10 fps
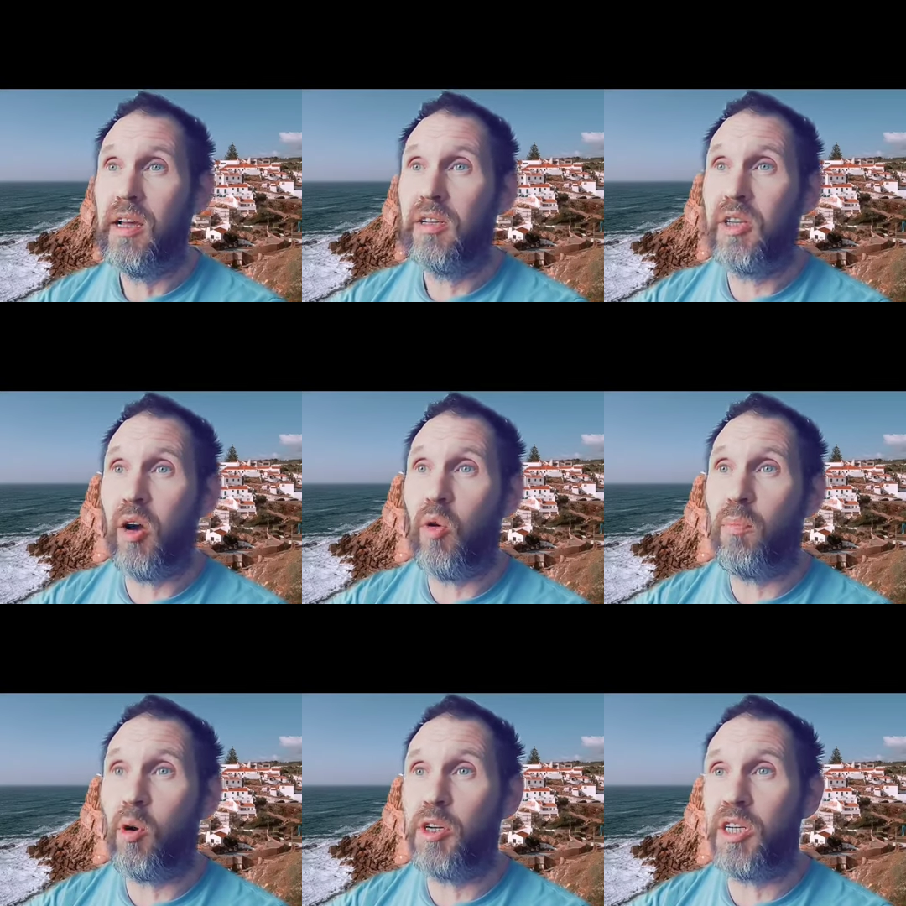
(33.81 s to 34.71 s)
So
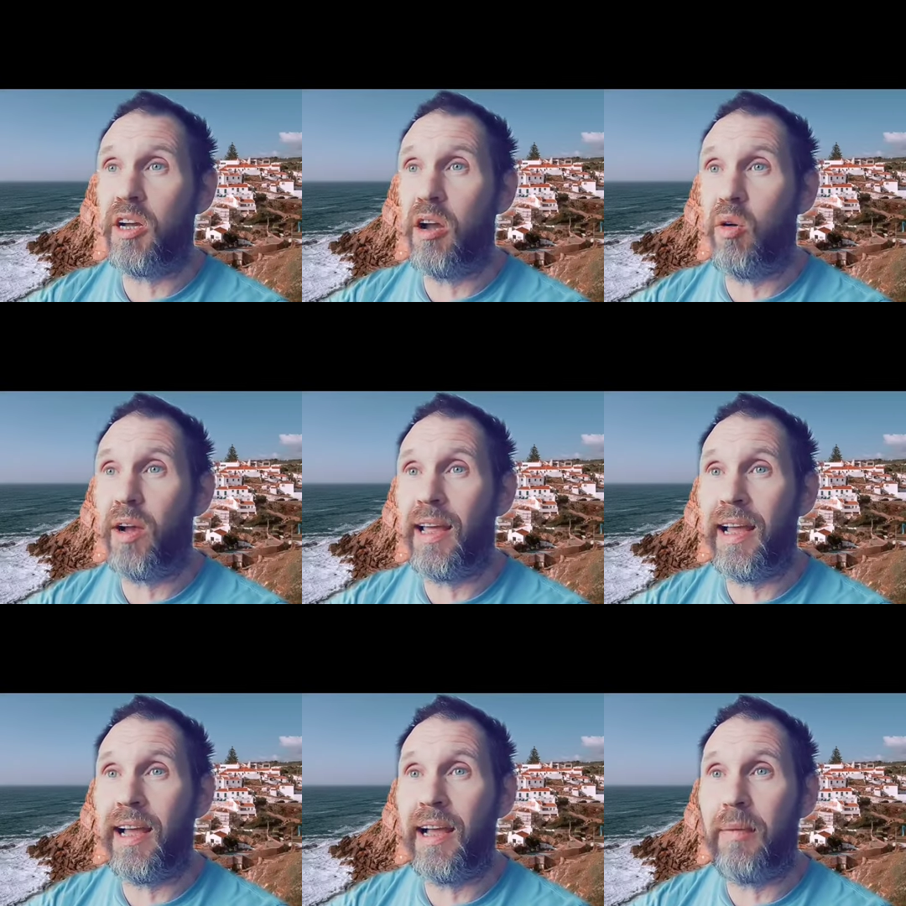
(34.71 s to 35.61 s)
Portugal,
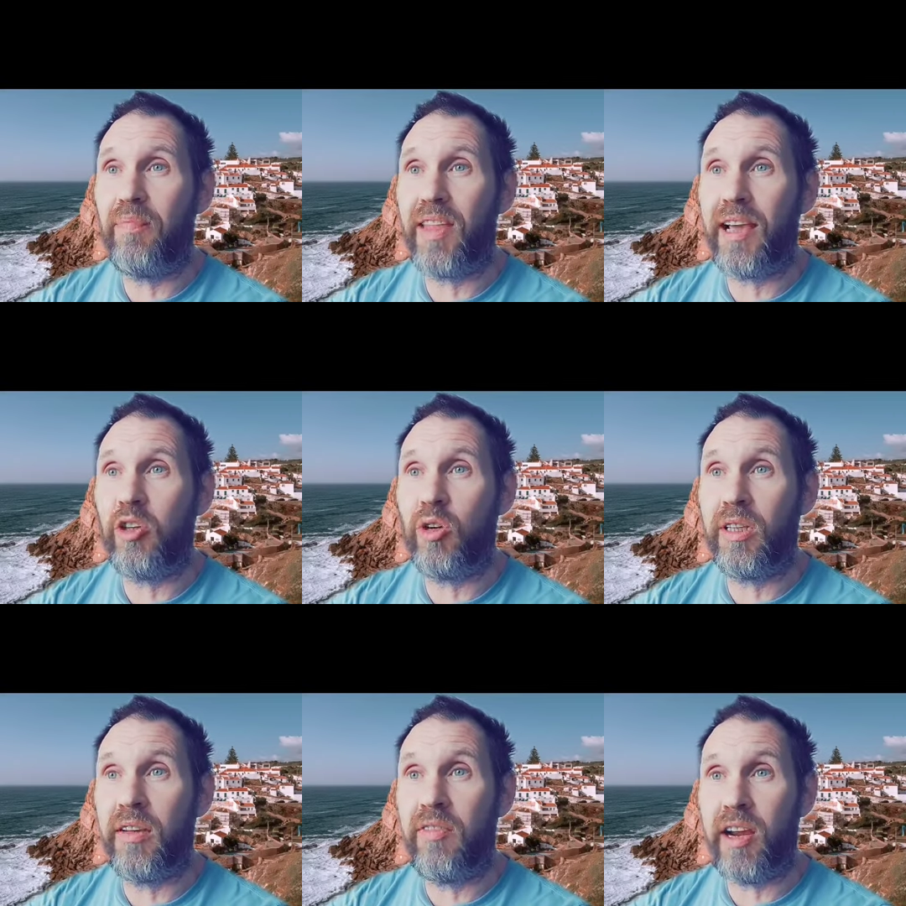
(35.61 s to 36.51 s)
you can
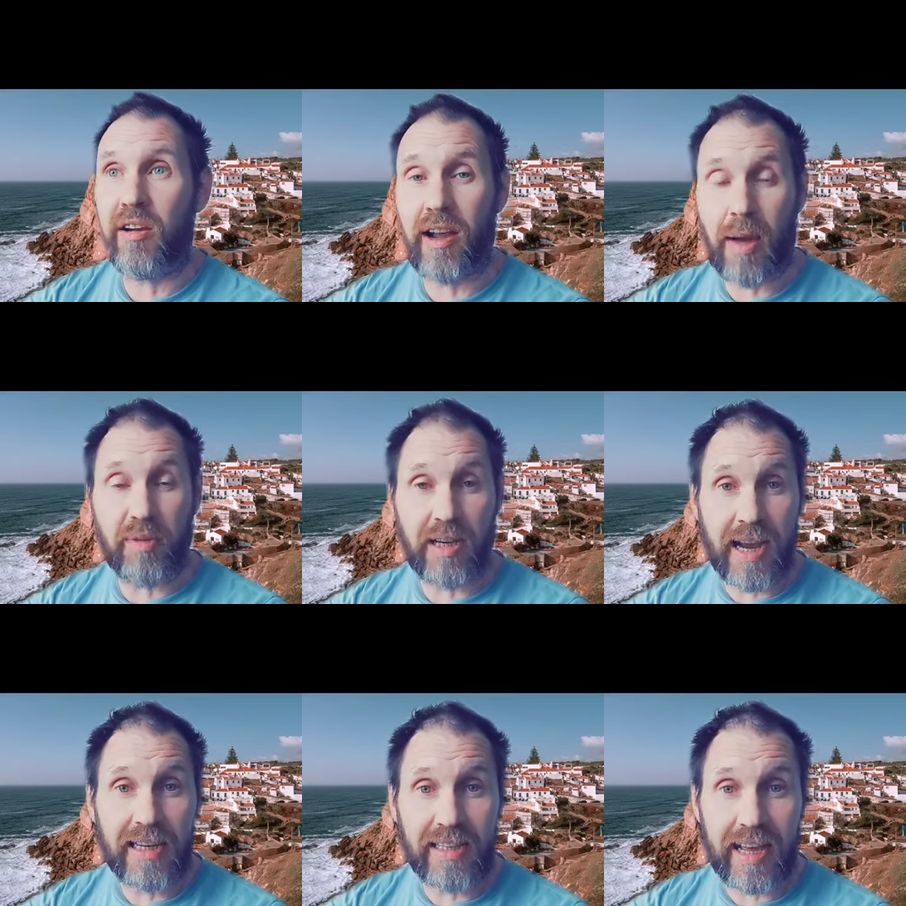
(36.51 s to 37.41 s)
live there up to
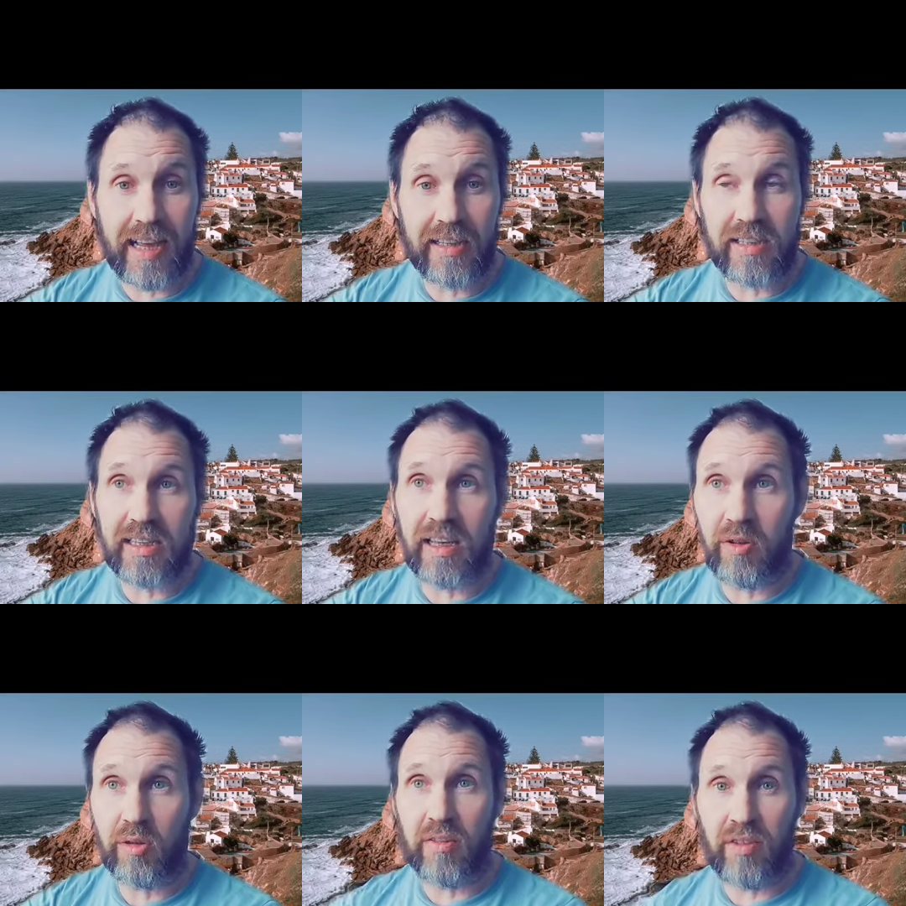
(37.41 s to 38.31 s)
90 days if
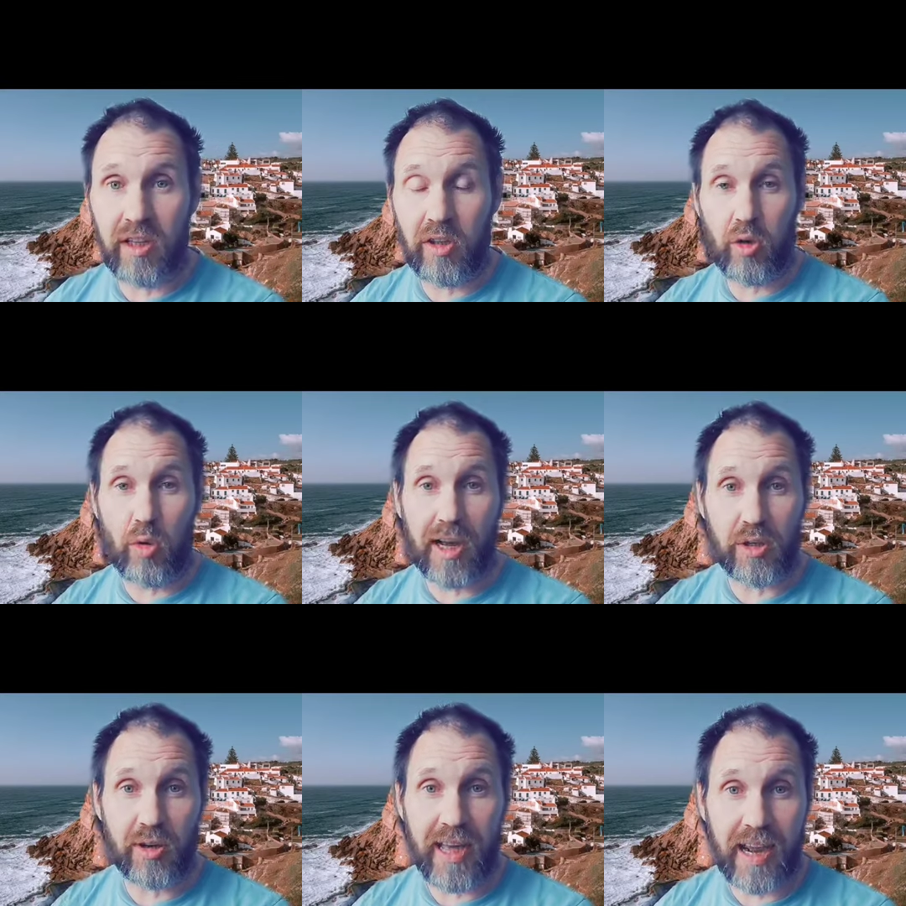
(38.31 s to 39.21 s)
you live in the
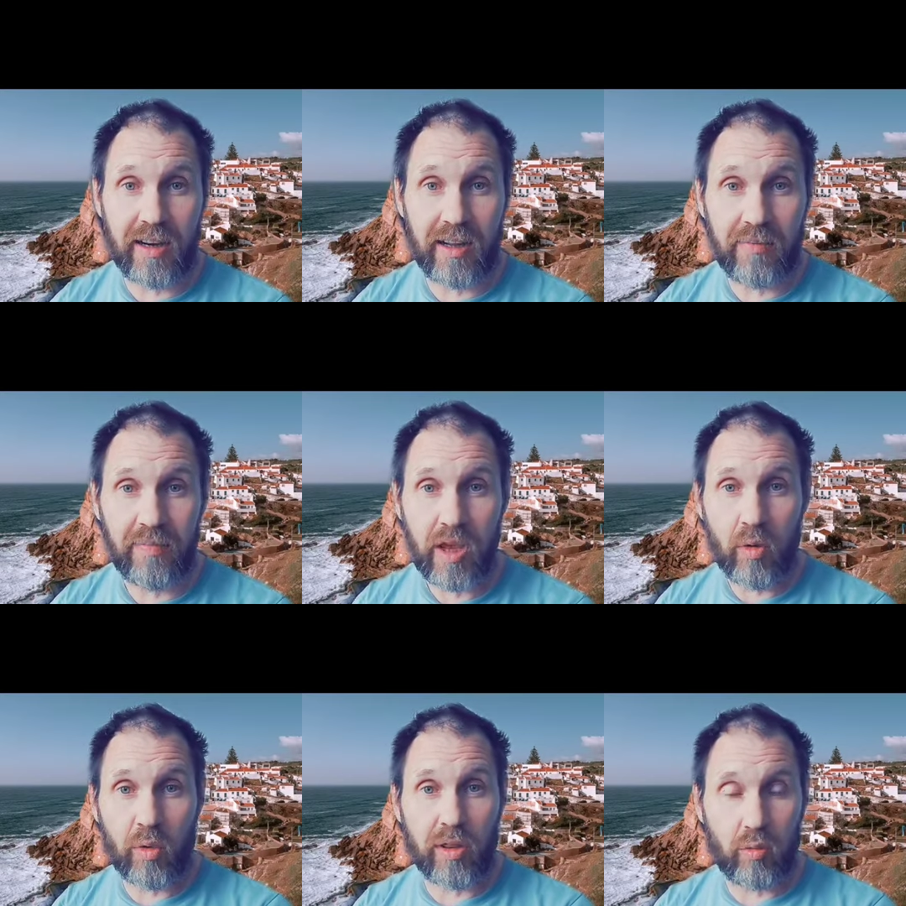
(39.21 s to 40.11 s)
US or Canada
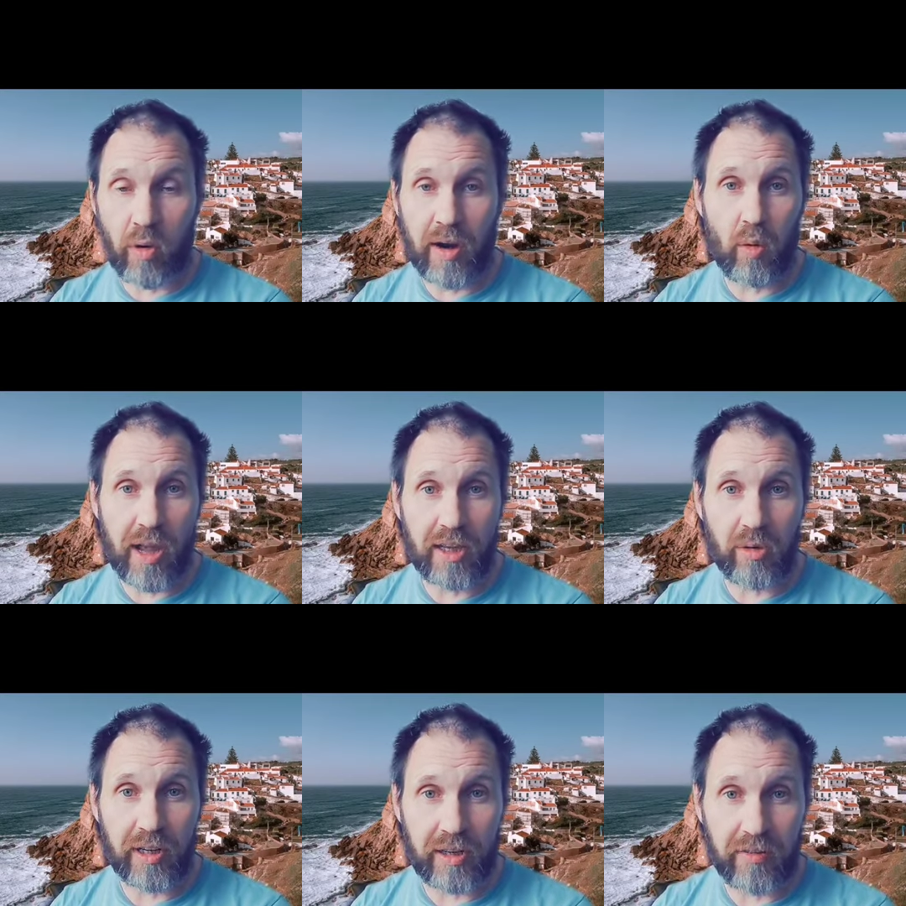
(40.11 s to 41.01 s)
with right away. You
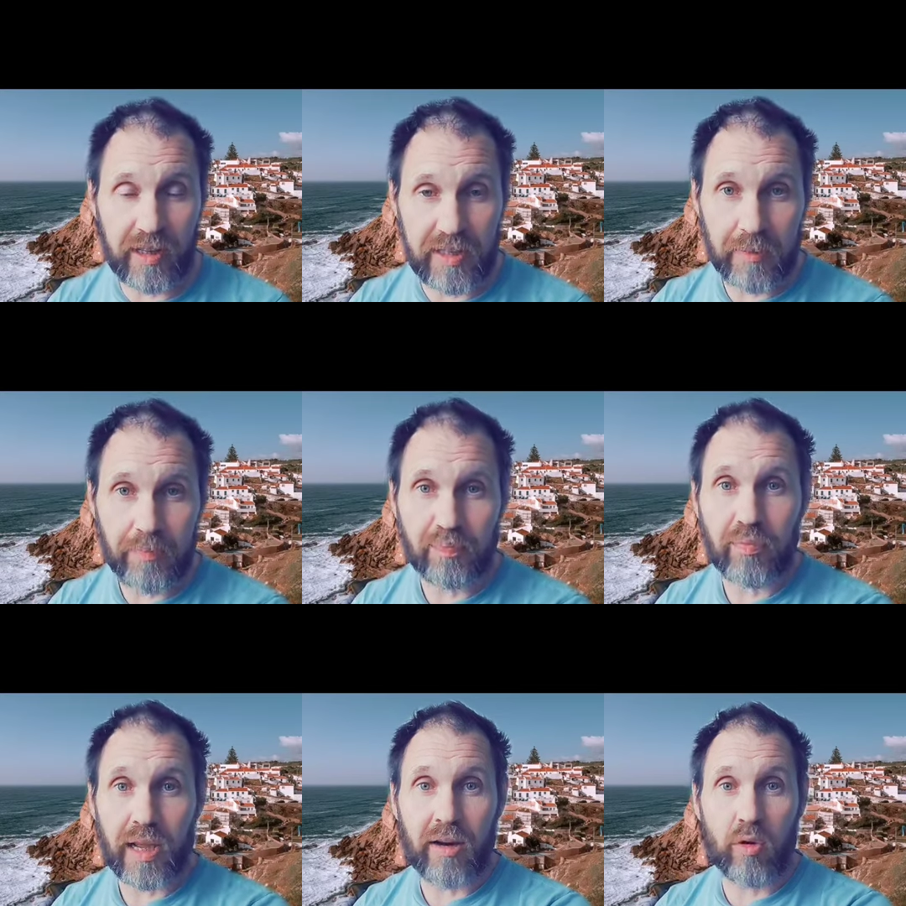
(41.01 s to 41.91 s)
don't need a visa.
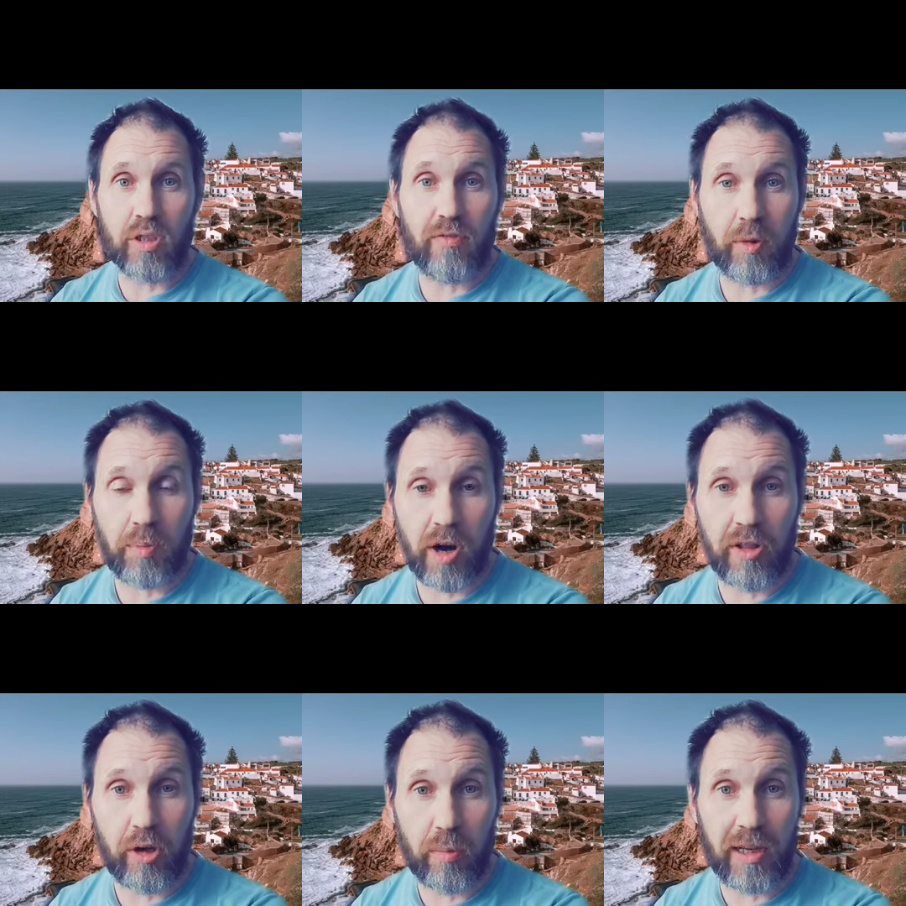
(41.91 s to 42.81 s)
And of course, if you're part of
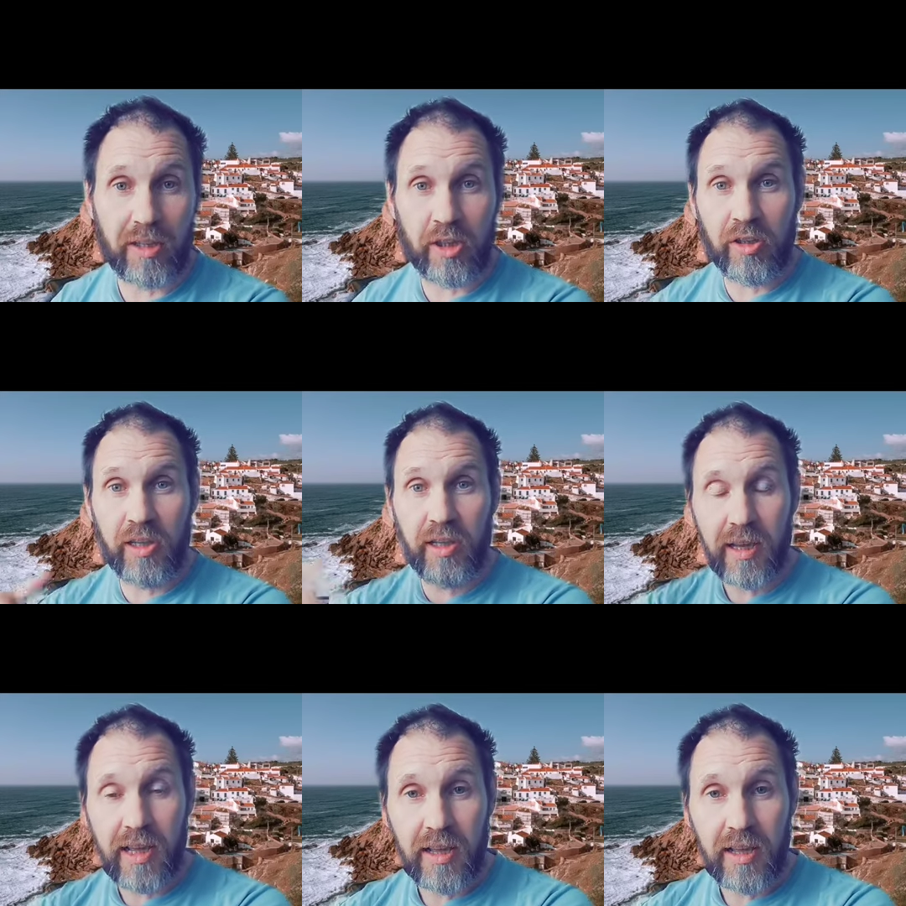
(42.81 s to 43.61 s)
the European Union,